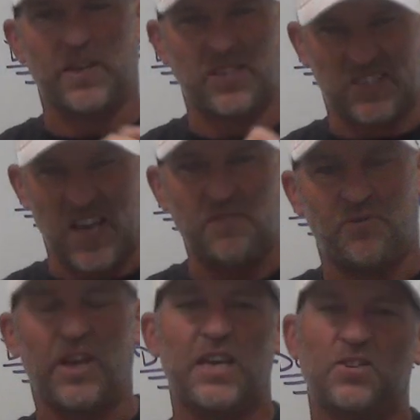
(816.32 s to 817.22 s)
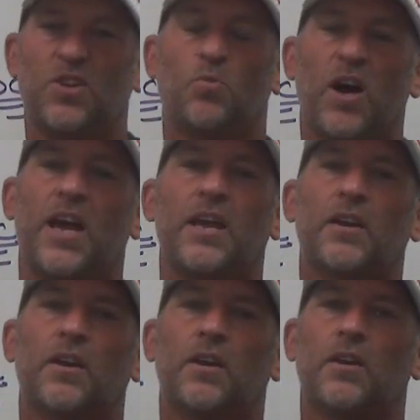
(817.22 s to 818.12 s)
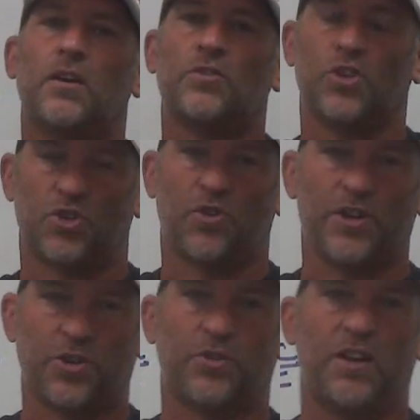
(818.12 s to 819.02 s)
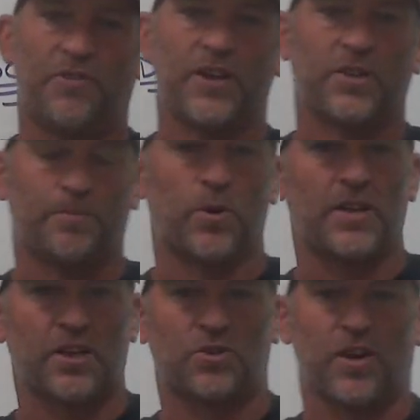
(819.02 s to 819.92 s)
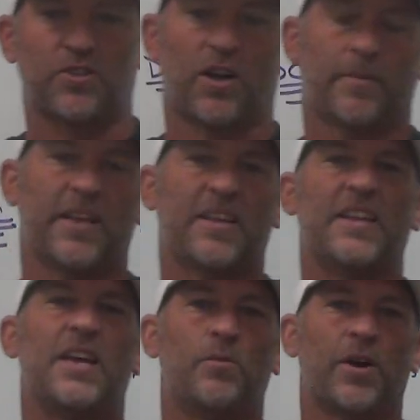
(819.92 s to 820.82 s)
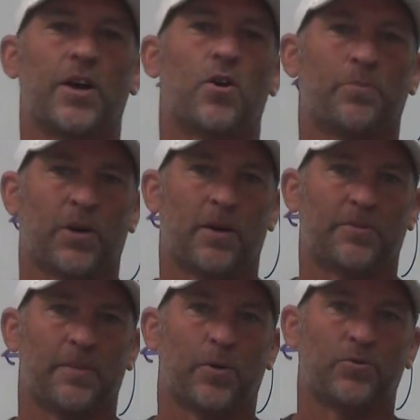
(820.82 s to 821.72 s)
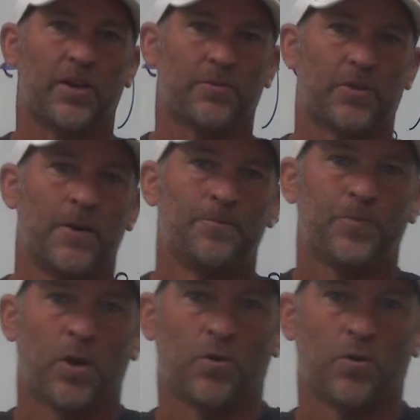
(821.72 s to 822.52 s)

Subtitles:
and safe, easy way to stress your defense and put that stress on them that they need when they go to play up-tempo teams.